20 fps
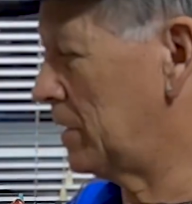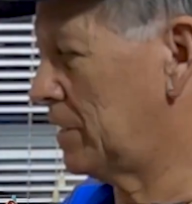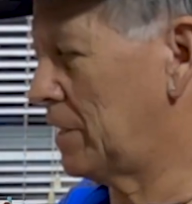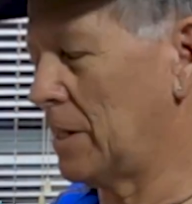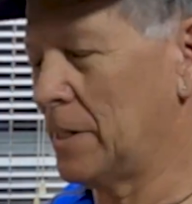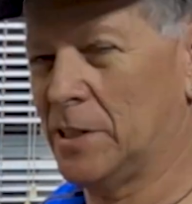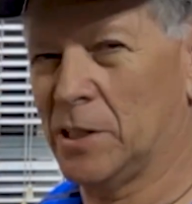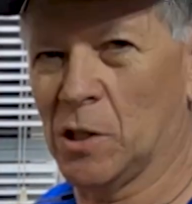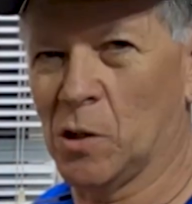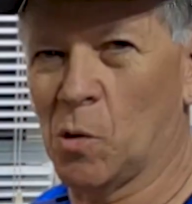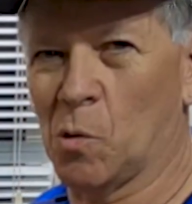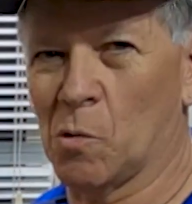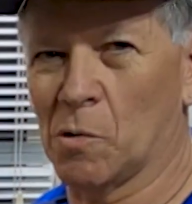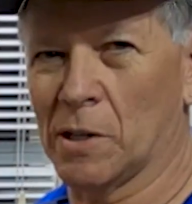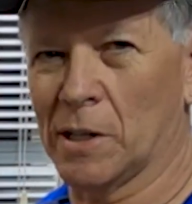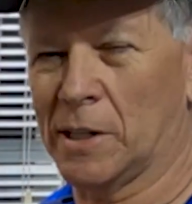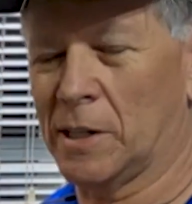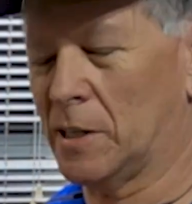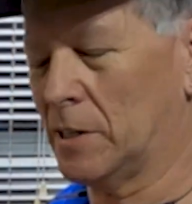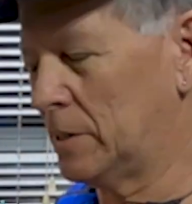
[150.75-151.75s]
extension
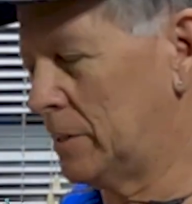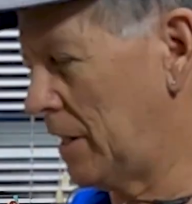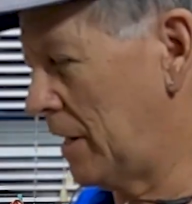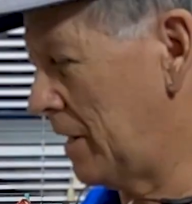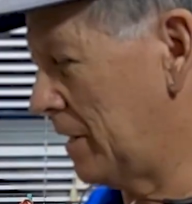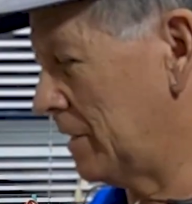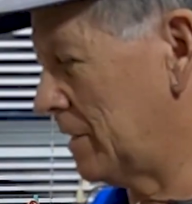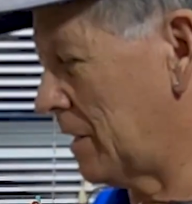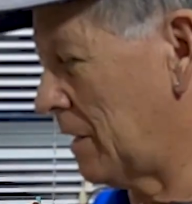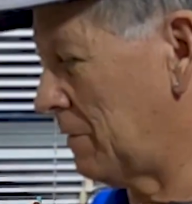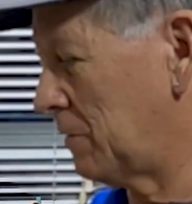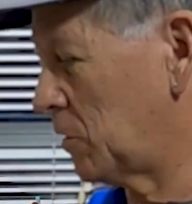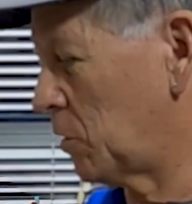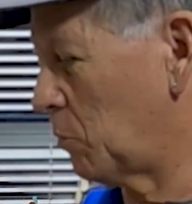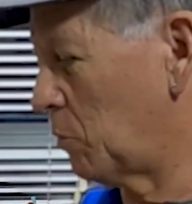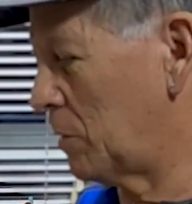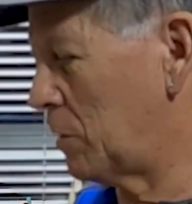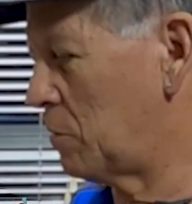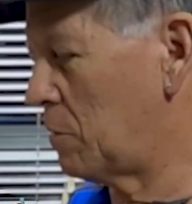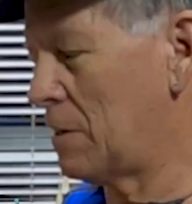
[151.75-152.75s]
cord. I cut the ends off
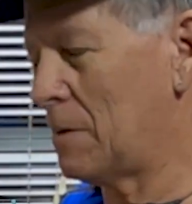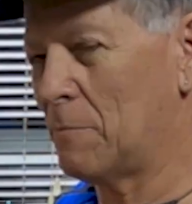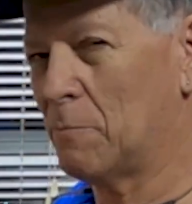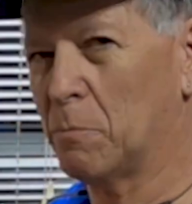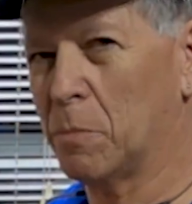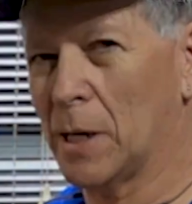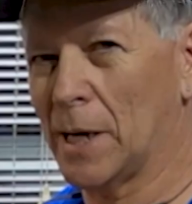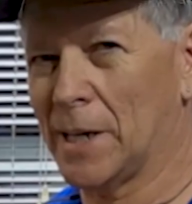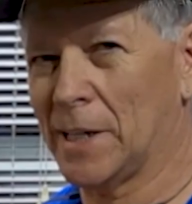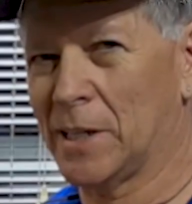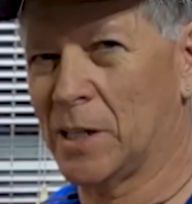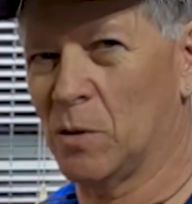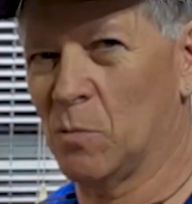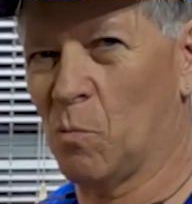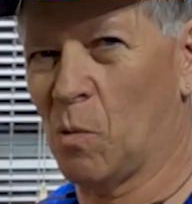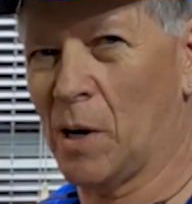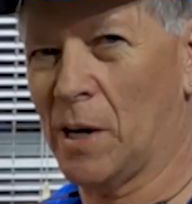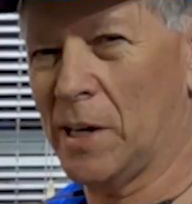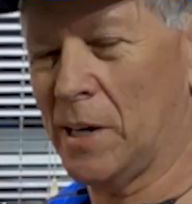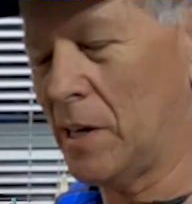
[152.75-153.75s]
so we don't have black
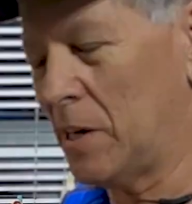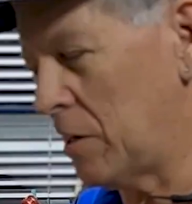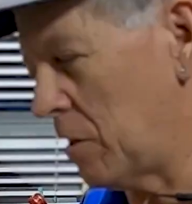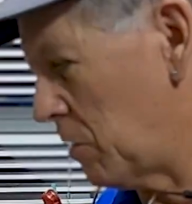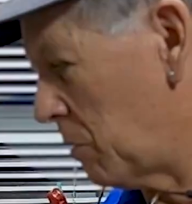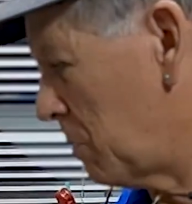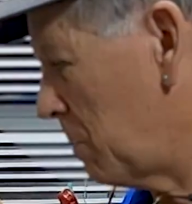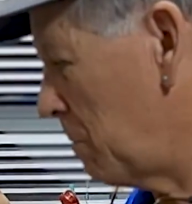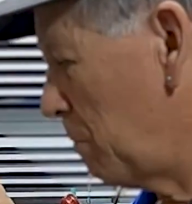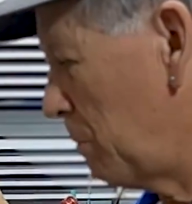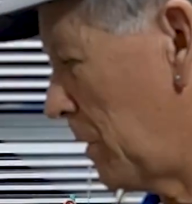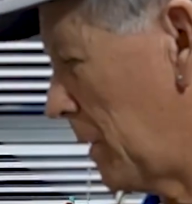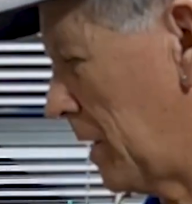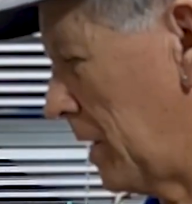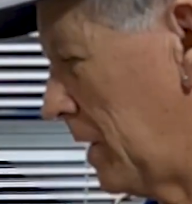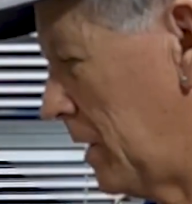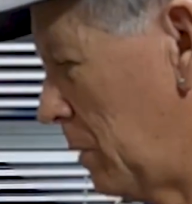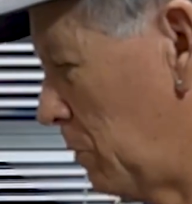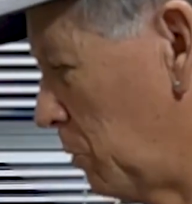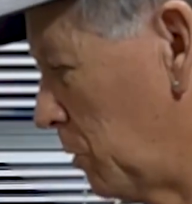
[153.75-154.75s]
and white here,
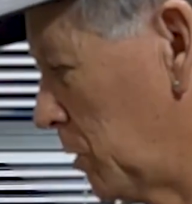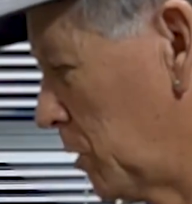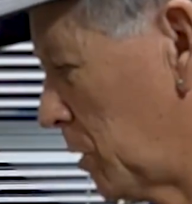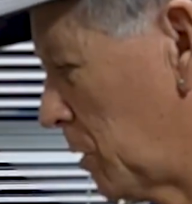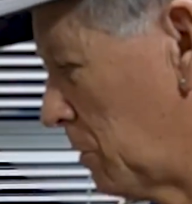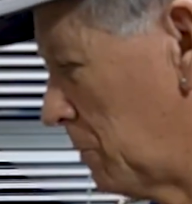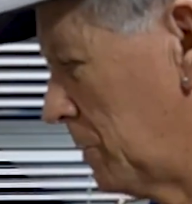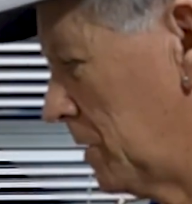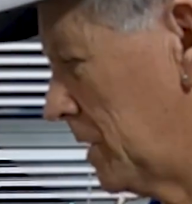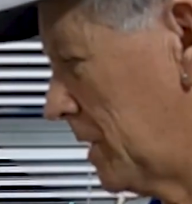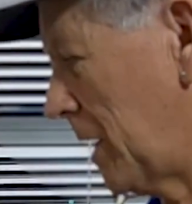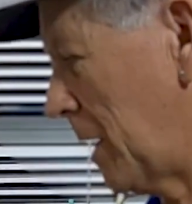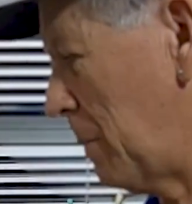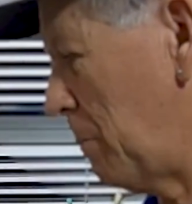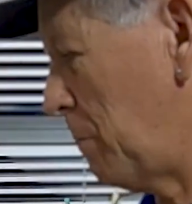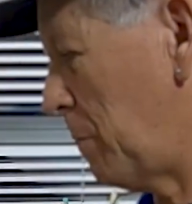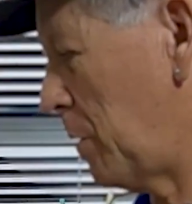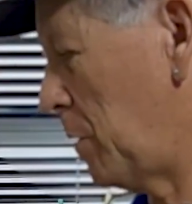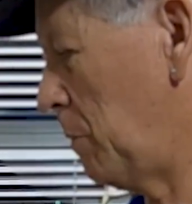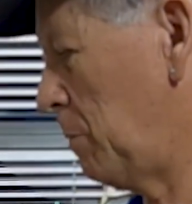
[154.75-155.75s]
but it will serve the
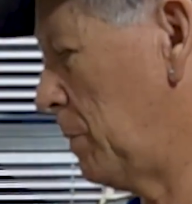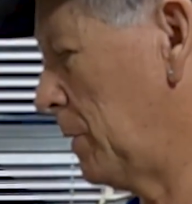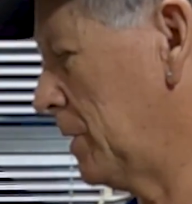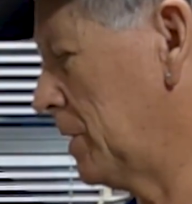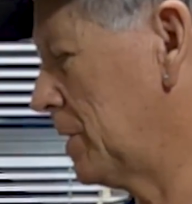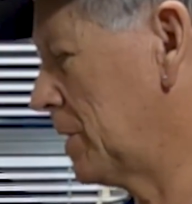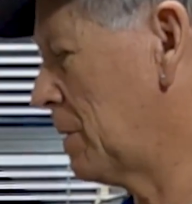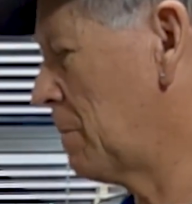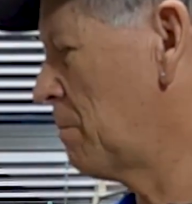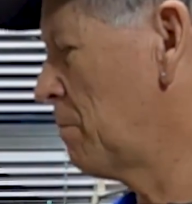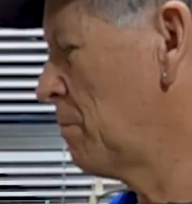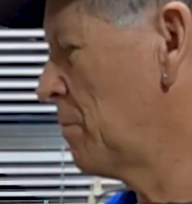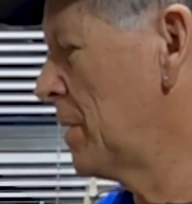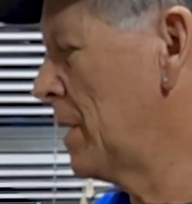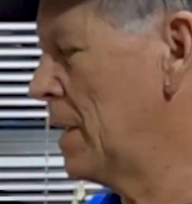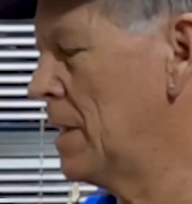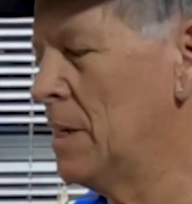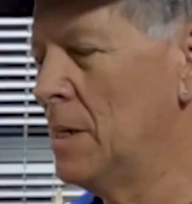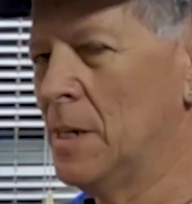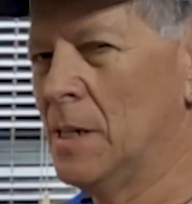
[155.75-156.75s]
same purpose.
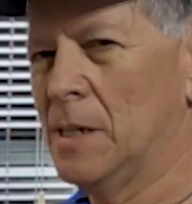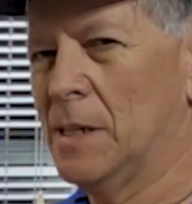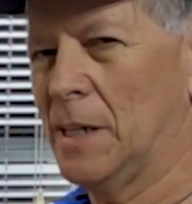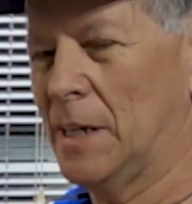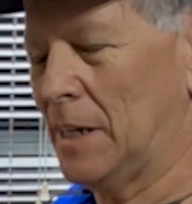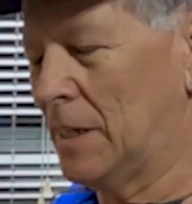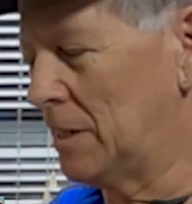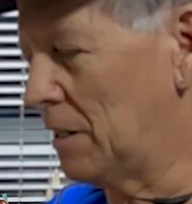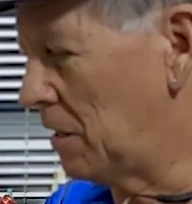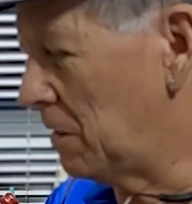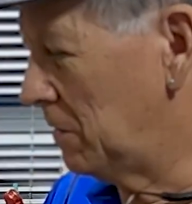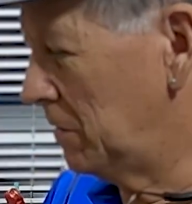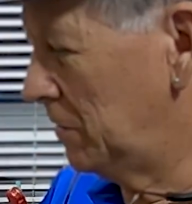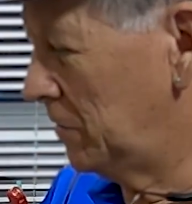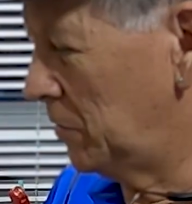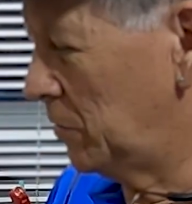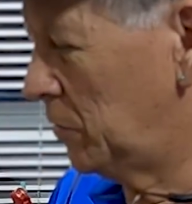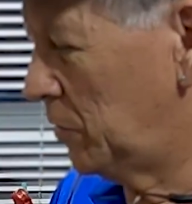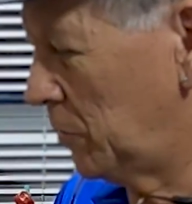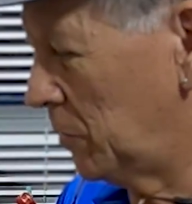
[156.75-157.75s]
And
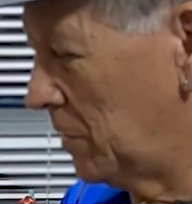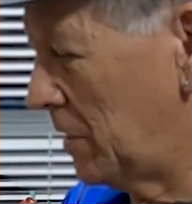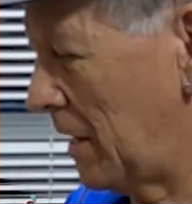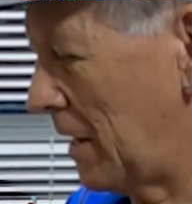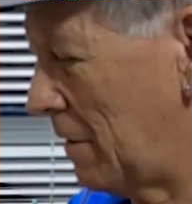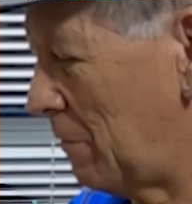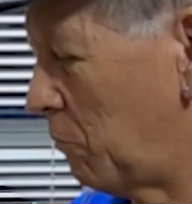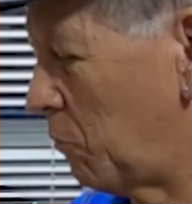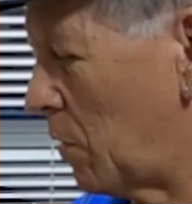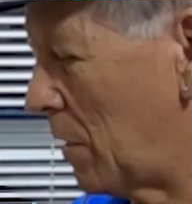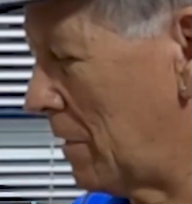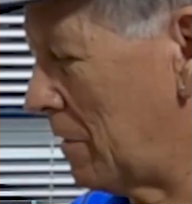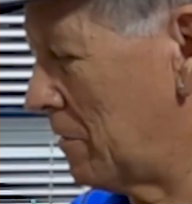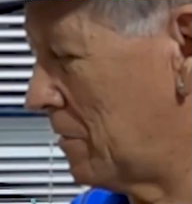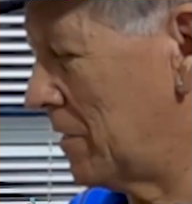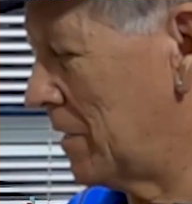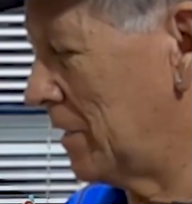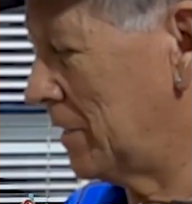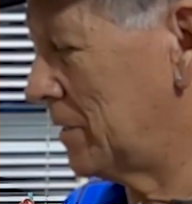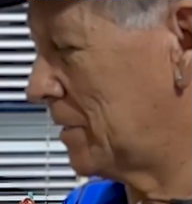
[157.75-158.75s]
you should have
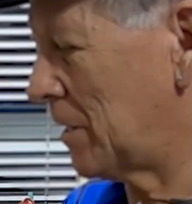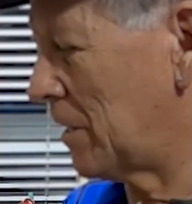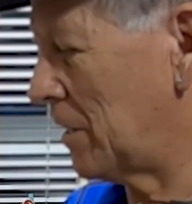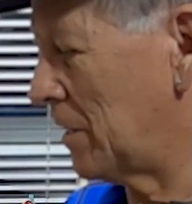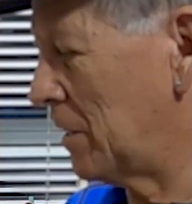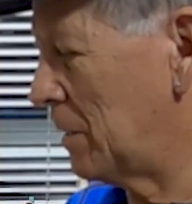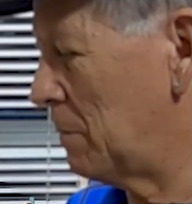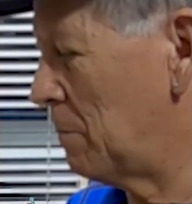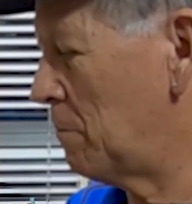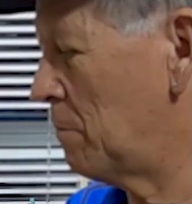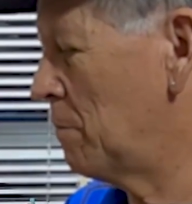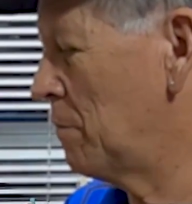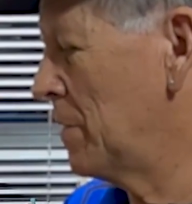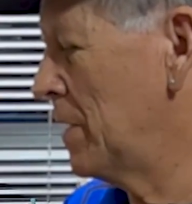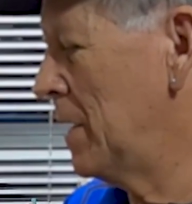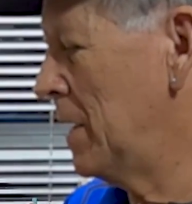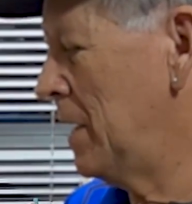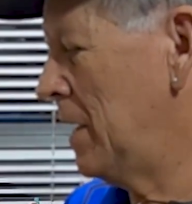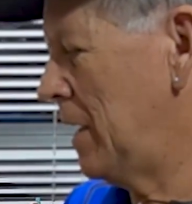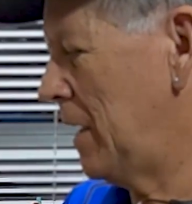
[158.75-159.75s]
wire nuts on them,
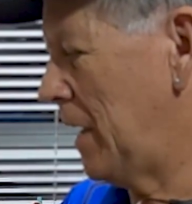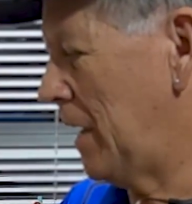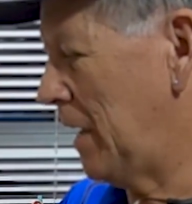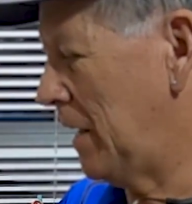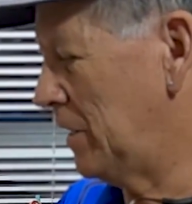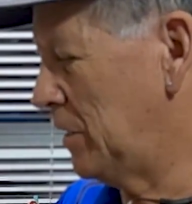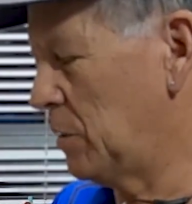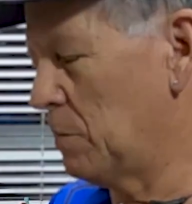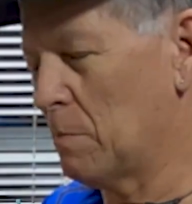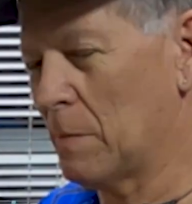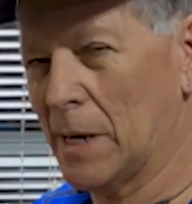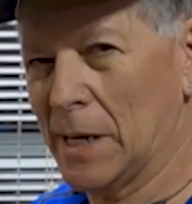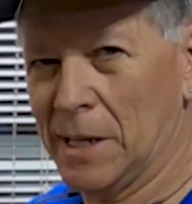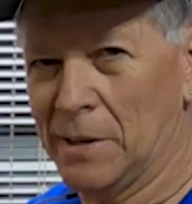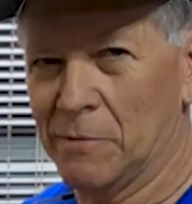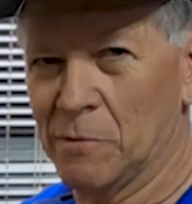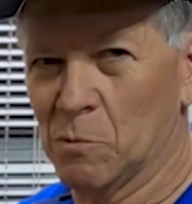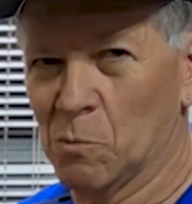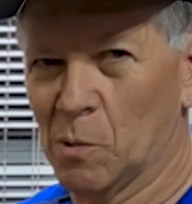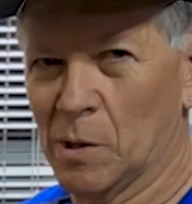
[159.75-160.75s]
and you might
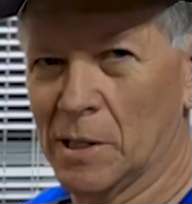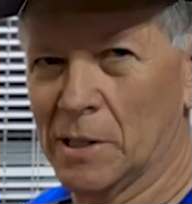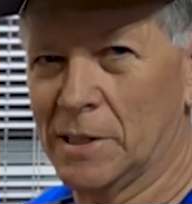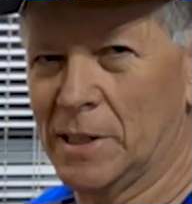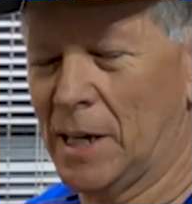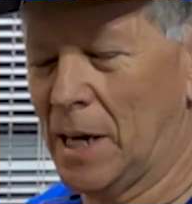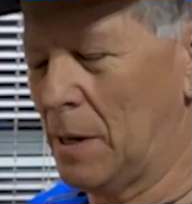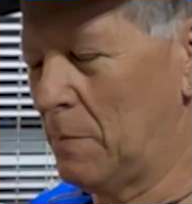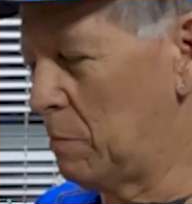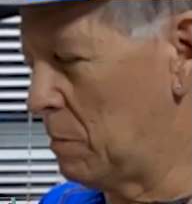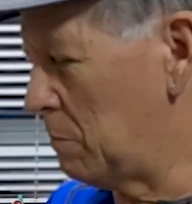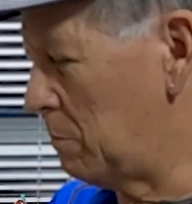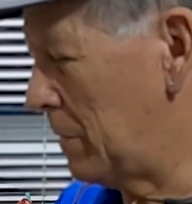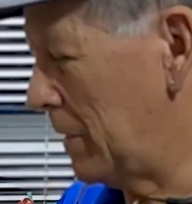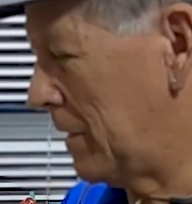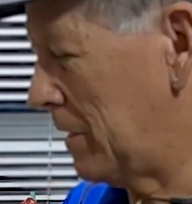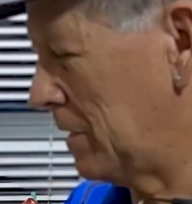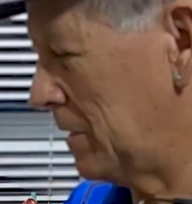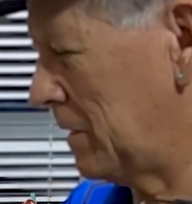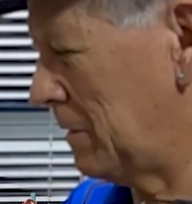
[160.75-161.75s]
even want to tape them,
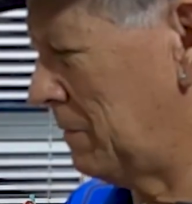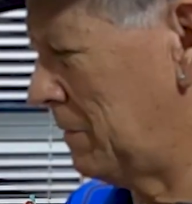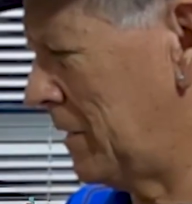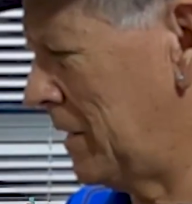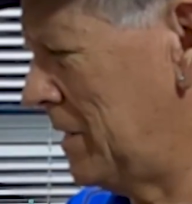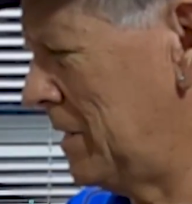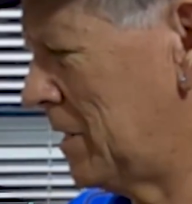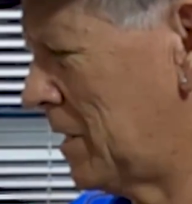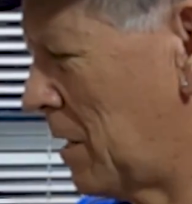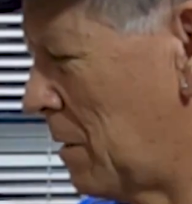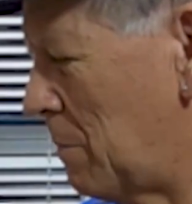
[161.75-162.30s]
because if these